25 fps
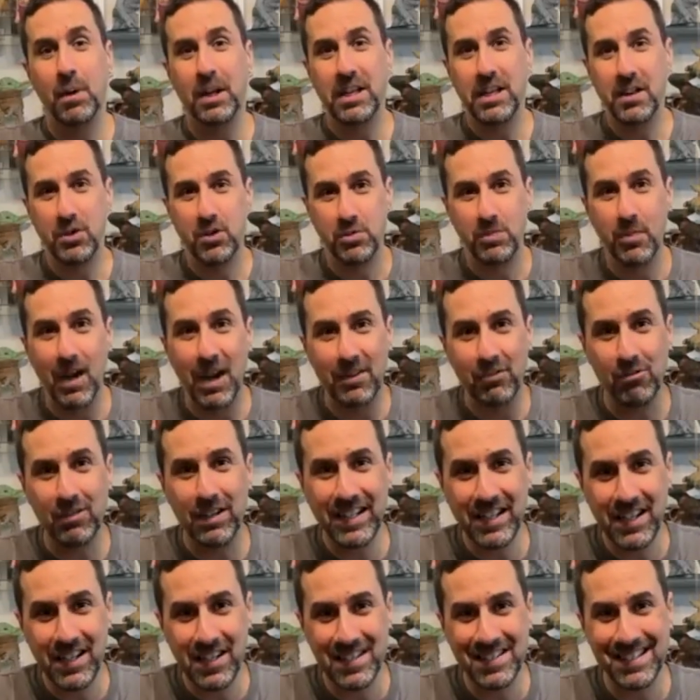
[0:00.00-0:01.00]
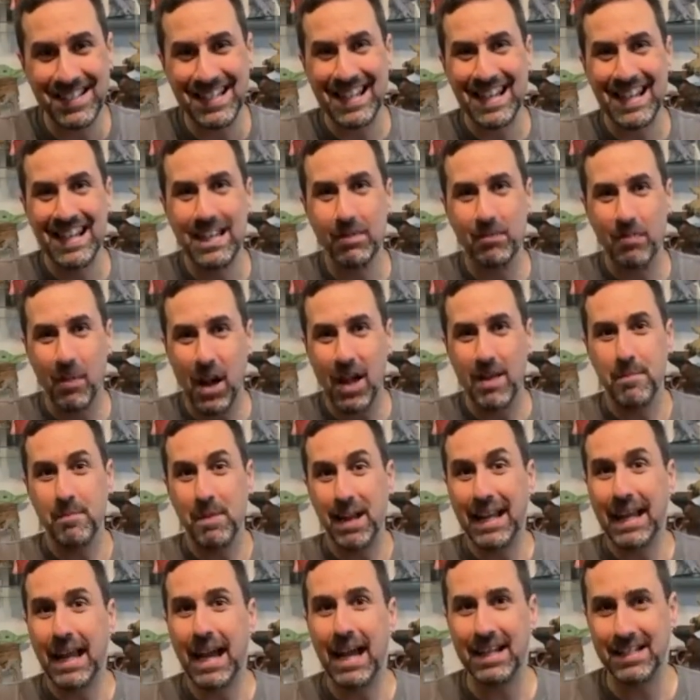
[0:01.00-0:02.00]
but here's my Rees in my
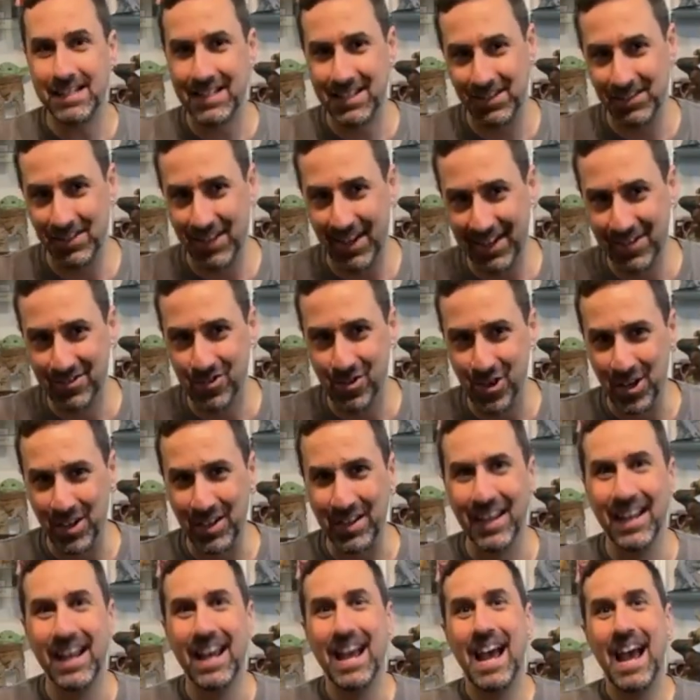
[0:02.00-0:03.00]
maquette collection.